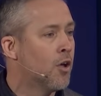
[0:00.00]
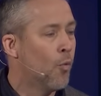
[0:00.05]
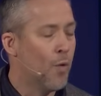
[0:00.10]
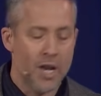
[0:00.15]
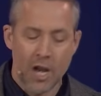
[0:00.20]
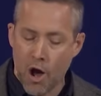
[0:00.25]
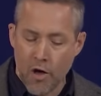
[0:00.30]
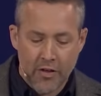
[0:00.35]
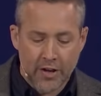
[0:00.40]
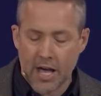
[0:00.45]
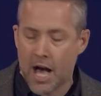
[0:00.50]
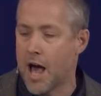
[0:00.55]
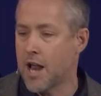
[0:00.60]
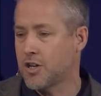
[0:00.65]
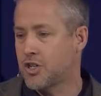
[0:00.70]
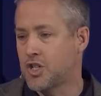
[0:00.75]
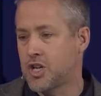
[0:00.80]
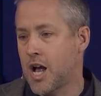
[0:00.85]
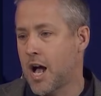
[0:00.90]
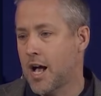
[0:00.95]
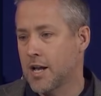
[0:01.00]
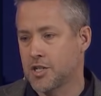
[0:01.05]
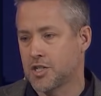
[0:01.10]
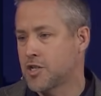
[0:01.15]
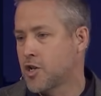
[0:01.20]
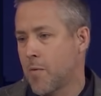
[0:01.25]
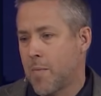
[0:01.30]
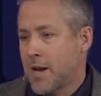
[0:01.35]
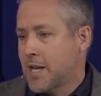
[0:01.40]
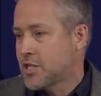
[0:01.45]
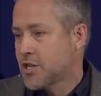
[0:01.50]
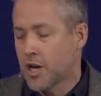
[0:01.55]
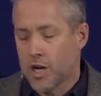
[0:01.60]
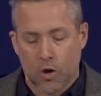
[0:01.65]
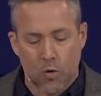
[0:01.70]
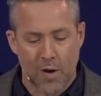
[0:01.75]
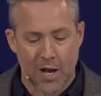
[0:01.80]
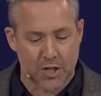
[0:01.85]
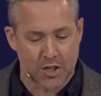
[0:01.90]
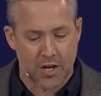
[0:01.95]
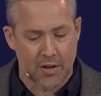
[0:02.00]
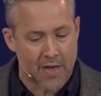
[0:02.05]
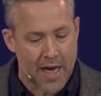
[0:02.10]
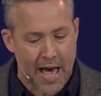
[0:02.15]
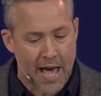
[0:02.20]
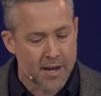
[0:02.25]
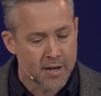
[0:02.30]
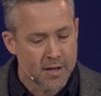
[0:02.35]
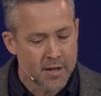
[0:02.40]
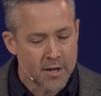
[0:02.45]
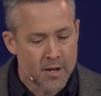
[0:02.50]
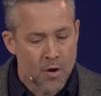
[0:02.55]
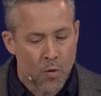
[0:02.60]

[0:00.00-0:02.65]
We know that God is just. Nobody's going to question that.